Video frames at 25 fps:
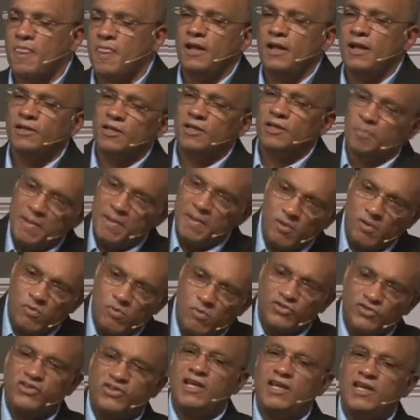the people will
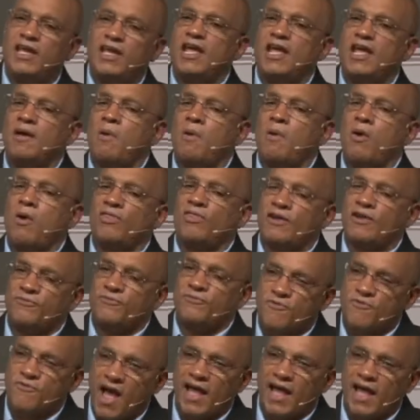see him on that
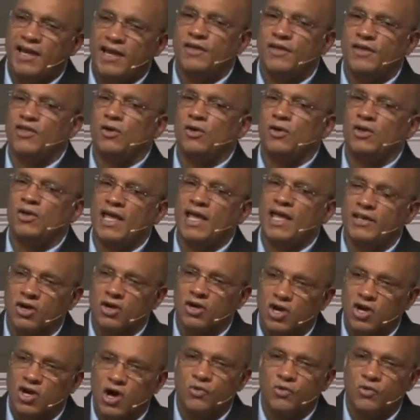Friday and they'll lay their
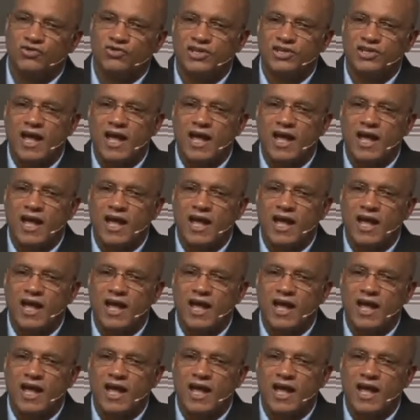coats down